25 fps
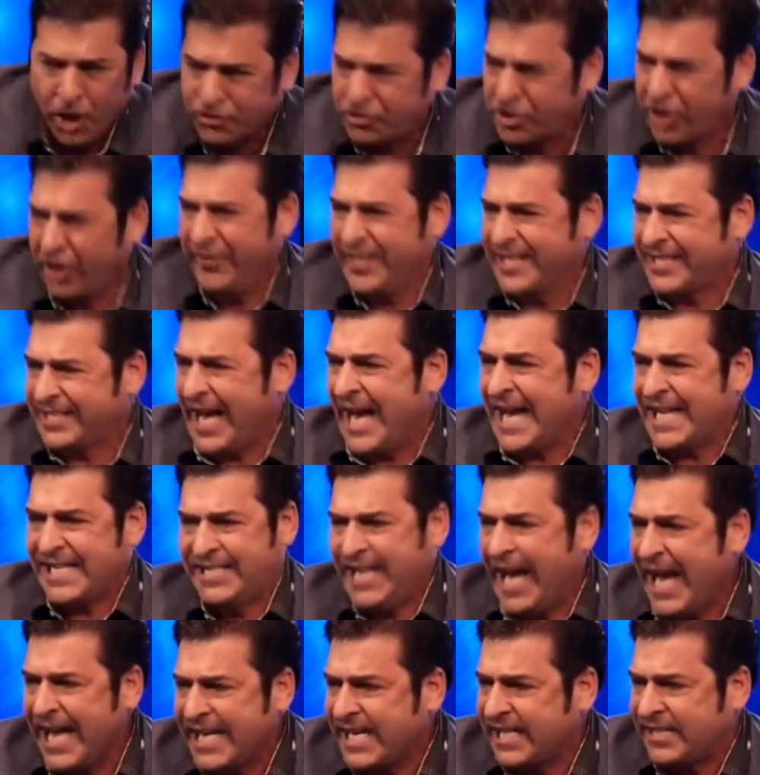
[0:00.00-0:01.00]
his
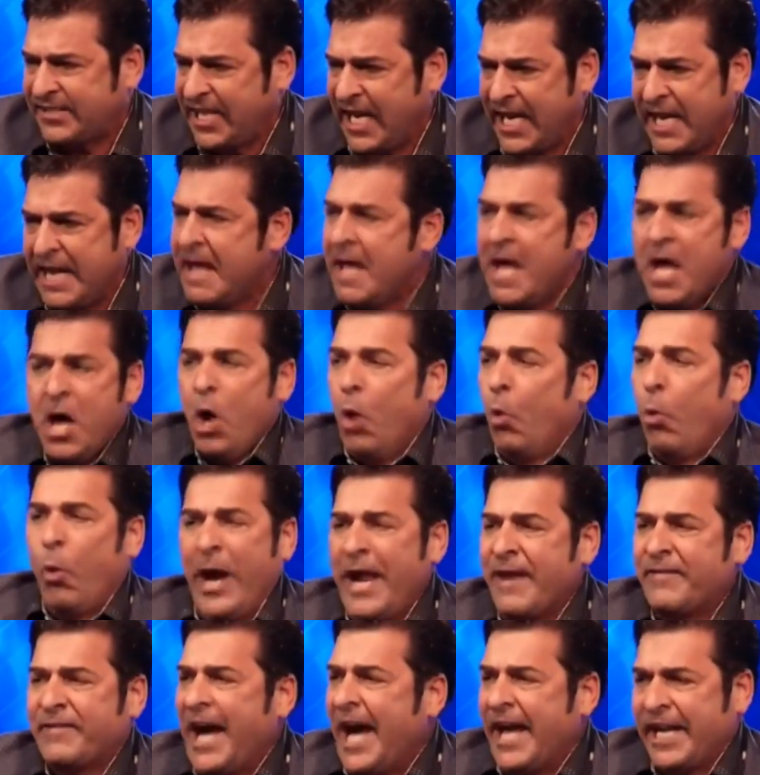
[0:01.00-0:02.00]
identity. We've
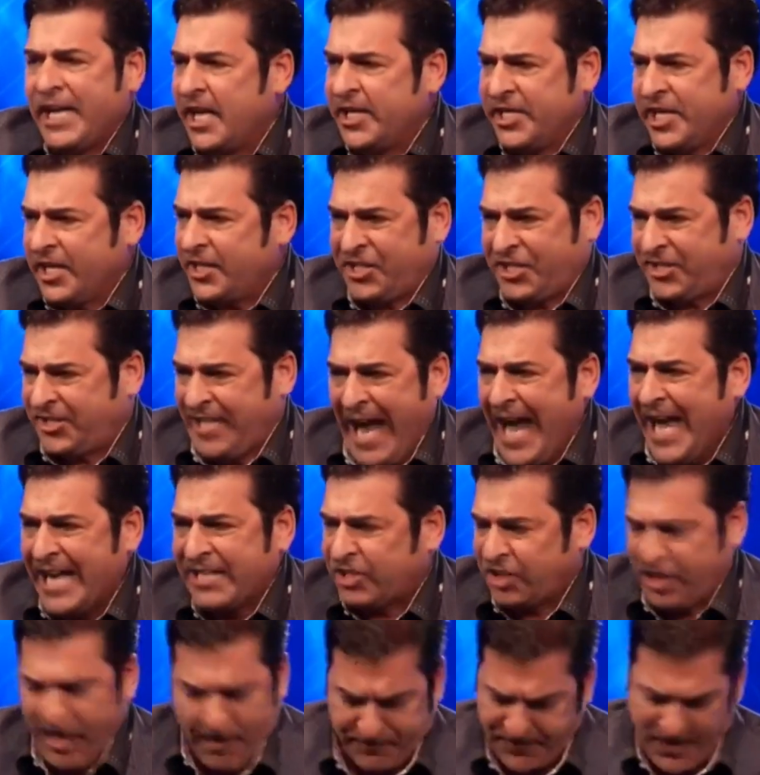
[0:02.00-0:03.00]
got to understand
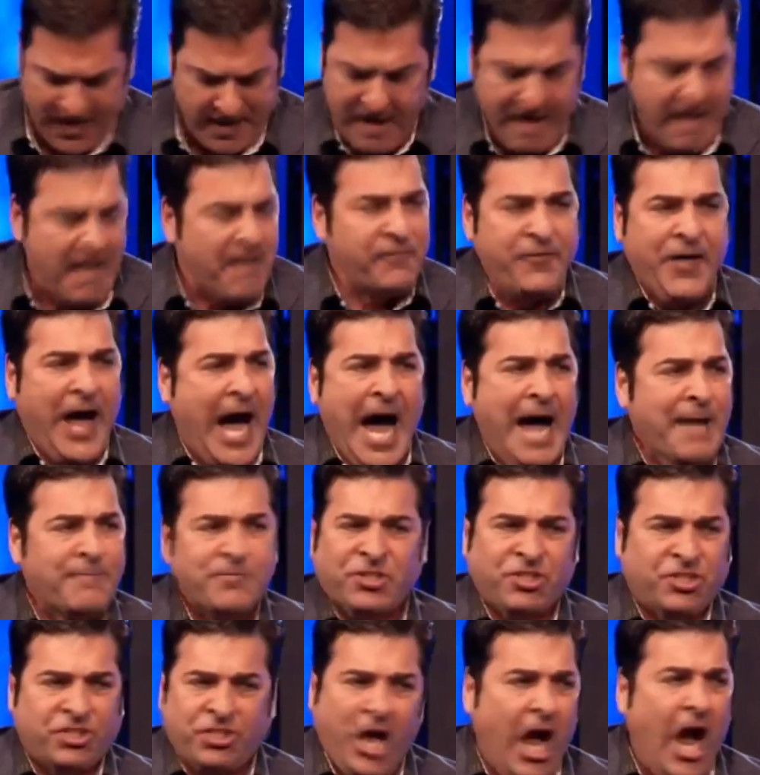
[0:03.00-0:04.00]
something. I'm
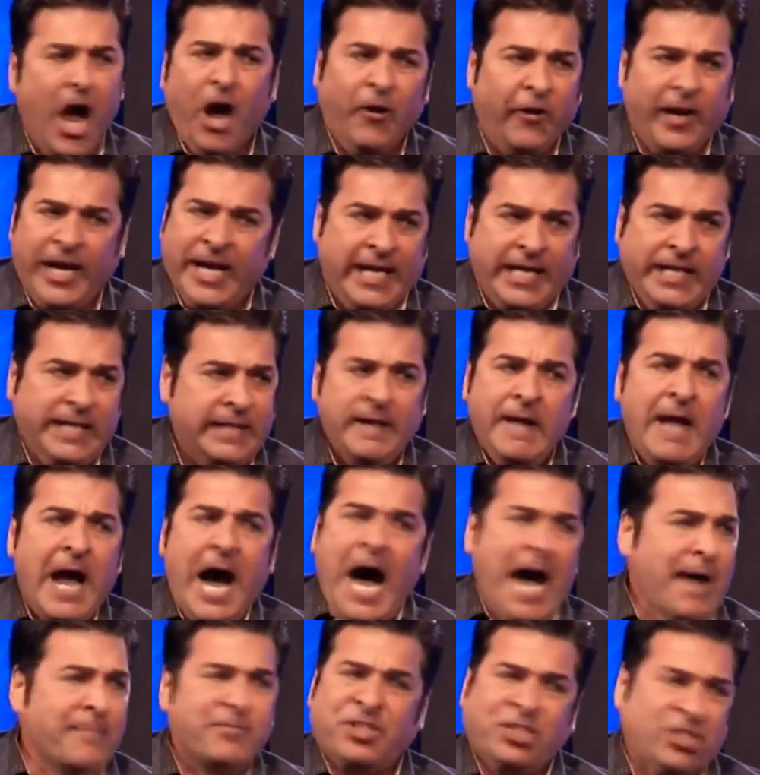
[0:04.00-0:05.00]
sorry,
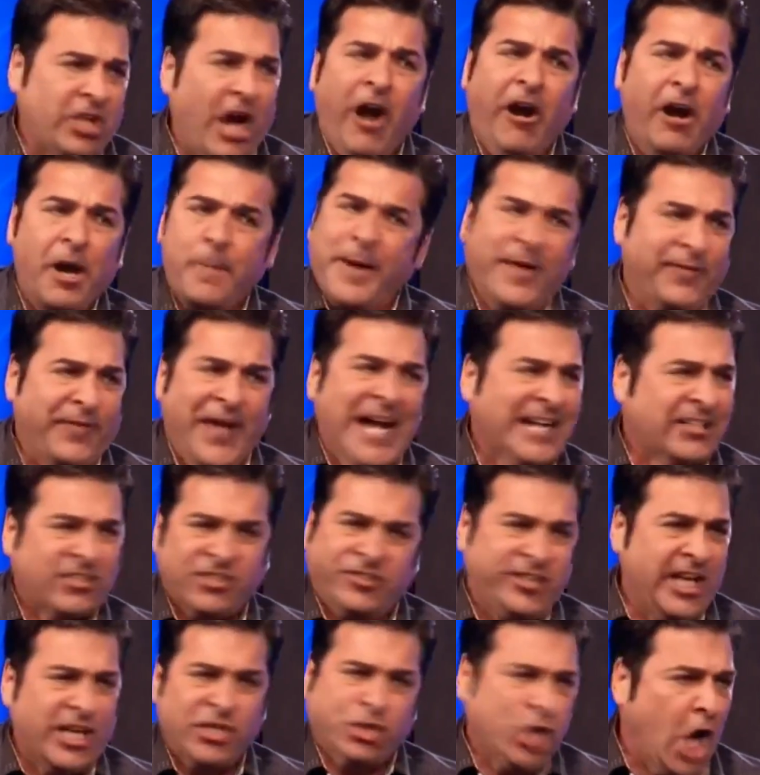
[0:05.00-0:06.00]
but that's
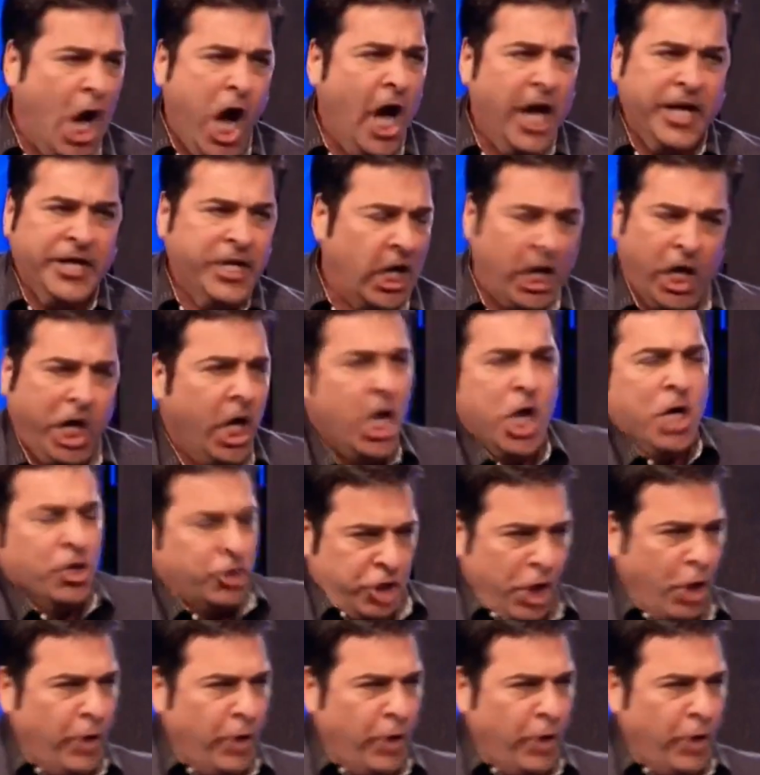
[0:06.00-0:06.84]
dishonor to the